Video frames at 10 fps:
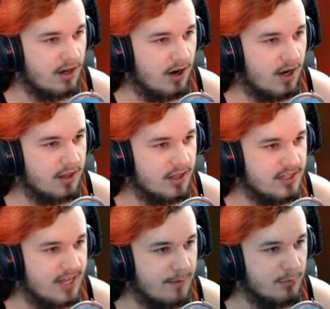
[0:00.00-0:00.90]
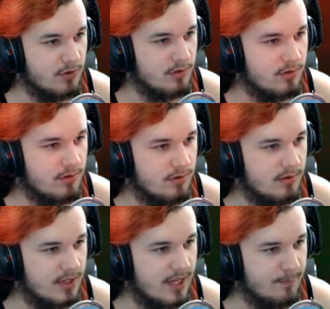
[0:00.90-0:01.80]
it on the table.
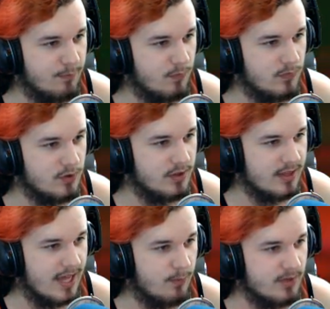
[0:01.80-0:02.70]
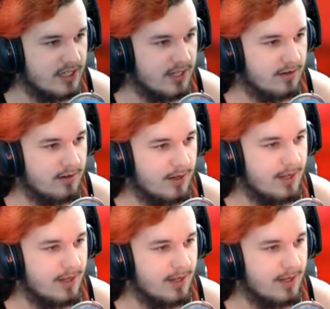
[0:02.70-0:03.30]
Yep, that we did.